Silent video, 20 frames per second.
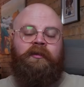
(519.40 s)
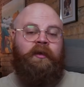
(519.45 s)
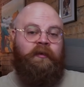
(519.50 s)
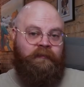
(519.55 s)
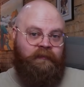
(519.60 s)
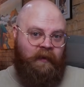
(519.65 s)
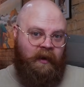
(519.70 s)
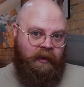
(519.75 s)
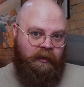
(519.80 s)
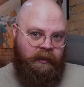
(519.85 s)
They
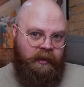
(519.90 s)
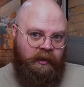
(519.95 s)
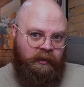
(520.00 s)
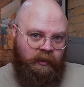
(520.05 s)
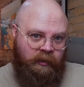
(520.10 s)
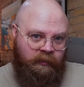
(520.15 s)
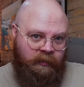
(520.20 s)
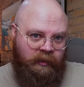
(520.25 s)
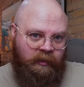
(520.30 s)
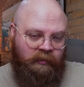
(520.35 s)
finally
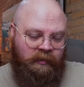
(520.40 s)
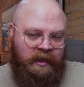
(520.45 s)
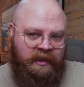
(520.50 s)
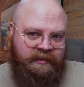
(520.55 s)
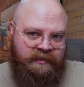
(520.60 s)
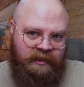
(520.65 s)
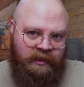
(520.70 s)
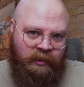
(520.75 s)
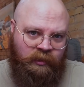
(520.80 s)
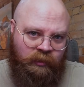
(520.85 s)
learn their
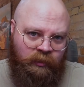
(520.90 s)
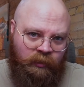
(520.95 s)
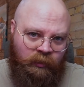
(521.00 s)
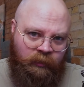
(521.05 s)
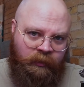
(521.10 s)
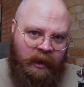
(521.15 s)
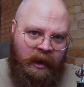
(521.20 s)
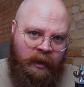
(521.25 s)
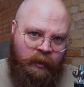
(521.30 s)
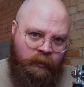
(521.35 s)
lesson and
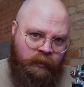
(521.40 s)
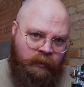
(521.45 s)
hold out?